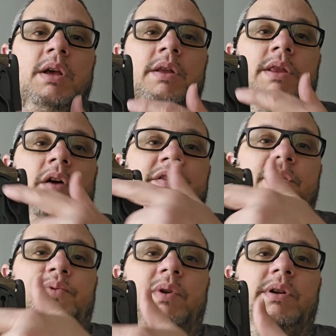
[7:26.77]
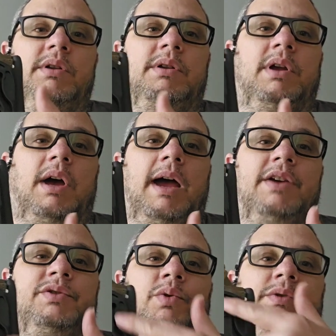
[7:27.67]
Now this one
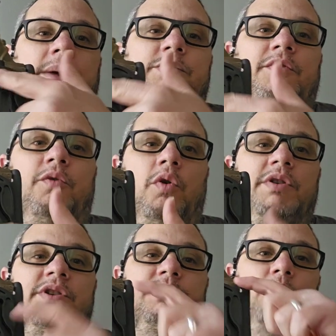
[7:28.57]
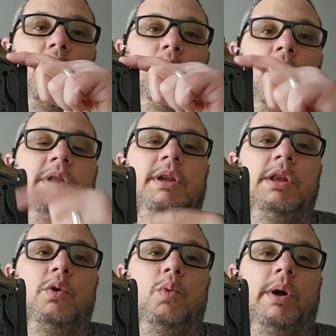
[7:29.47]
has two types of forks, a small one and a
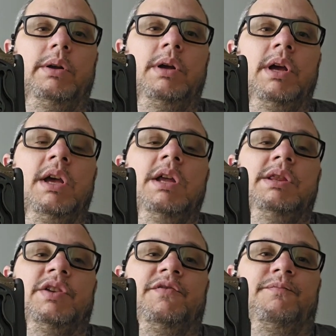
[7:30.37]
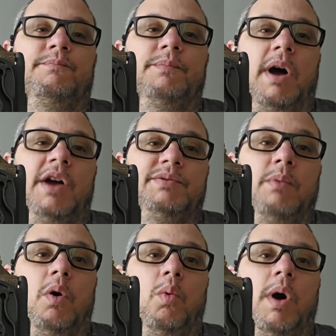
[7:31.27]
little one. The
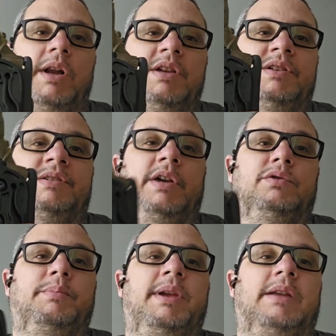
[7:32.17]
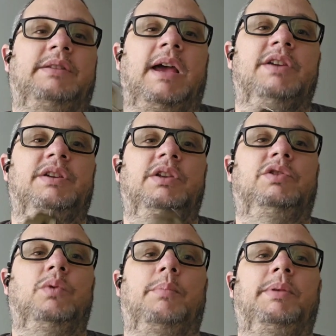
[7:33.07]
small one is designed to be attached
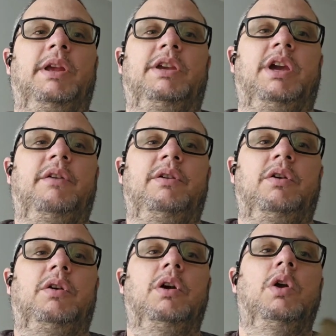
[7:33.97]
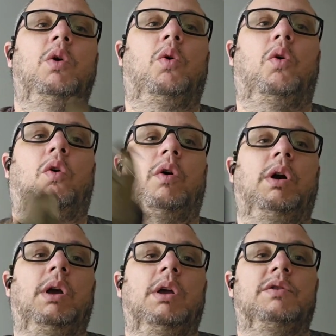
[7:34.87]
into a plate carrier
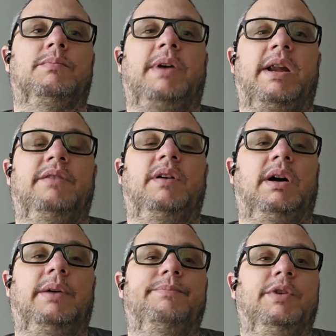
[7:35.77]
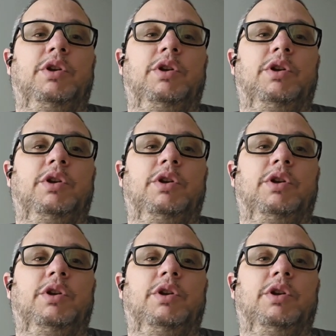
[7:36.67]
or some kind of a